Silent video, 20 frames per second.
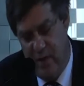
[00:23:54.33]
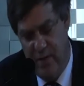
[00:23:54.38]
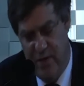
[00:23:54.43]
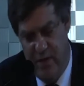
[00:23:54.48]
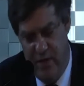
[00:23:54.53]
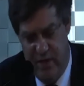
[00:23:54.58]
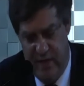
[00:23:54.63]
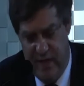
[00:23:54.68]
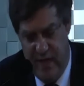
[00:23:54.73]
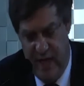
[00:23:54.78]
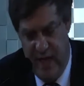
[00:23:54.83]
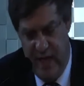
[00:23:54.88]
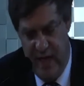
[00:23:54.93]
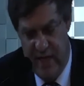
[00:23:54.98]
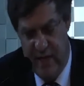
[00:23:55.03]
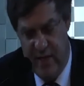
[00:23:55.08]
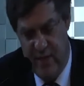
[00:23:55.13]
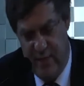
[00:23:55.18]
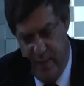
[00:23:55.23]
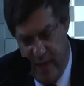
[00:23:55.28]
states,
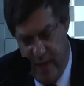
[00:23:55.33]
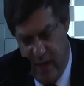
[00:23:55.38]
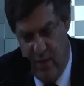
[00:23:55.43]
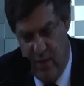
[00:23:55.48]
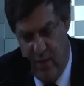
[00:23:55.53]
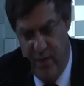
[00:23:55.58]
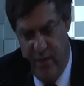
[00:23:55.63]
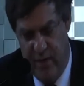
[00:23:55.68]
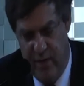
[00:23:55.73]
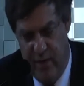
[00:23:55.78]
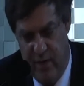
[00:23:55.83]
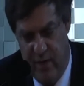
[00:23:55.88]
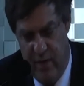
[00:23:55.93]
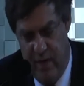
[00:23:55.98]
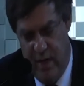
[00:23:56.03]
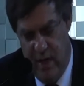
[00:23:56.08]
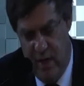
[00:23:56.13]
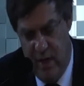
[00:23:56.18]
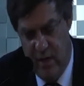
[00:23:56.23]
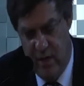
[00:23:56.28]
of powerful
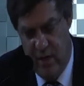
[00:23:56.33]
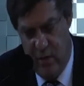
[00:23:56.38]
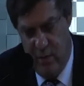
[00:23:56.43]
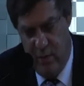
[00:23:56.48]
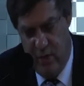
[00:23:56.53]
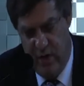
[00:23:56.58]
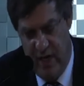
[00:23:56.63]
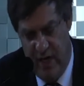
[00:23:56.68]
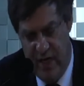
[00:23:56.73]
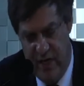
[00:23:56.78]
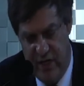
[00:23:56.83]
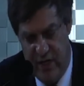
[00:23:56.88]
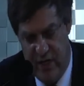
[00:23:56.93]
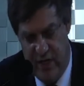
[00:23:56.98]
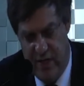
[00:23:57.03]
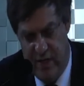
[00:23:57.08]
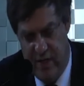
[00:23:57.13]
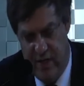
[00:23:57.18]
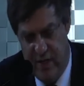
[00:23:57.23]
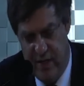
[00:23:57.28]

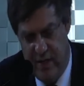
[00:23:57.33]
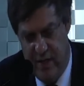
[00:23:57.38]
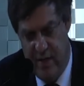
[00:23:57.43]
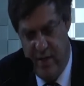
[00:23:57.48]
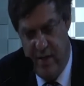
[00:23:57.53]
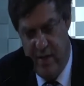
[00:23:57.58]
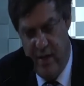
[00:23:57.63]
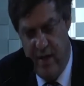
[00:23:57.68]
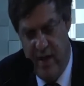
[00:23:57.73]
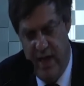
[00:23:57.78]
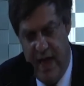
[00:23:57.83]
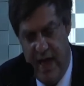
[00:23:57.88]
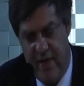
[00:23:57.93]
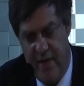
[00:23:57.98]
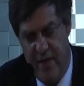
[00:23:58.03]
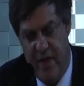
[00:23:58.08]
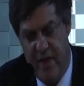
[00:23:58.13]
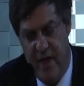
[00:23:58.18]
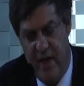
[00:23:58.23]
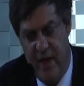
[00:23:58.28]
corporations, and
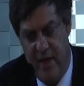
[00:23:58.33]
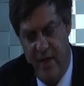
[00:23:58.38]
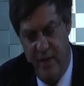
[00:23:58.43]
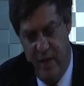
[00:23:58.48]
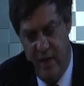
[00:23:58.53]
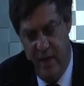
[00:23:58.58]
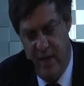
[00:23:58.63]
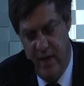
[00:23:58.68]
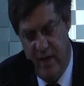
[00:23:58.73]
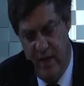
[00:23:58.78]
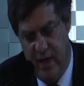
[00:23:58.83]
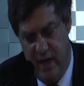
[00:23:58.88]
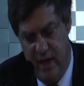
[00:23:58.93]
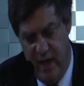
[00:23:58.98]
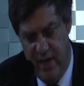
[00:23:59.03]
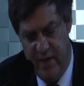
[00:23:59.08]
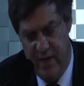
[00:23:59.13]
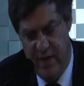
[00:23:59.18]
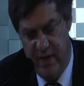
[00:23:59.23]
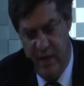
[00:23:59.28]

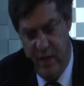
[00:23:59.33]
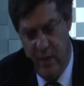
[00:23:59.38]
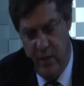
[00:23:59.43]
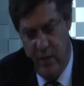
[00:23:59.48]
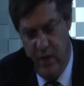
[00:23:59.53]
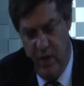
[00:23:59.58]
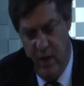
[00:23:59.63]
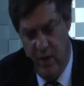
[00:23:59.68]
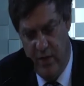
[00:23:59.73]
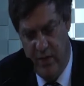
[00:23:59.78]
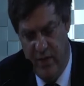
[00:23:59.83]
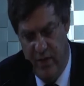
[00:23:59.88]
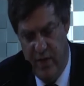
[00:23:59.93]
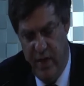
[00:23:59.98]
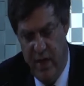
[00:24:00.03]
so on,